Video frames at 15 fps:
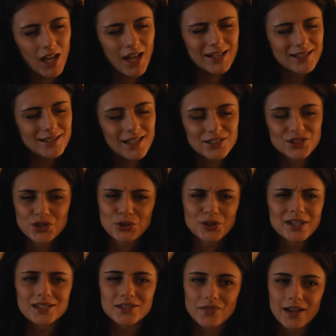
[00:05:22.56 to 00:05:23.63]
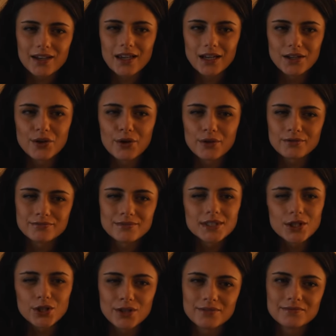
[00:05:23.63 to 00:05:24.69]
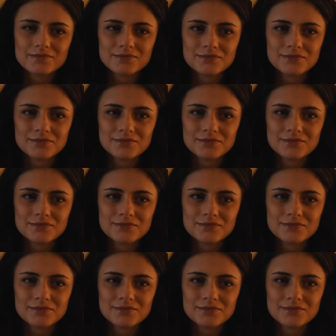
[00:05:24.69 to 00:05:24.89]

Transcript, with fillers: I did like 2 years of Aikido, so...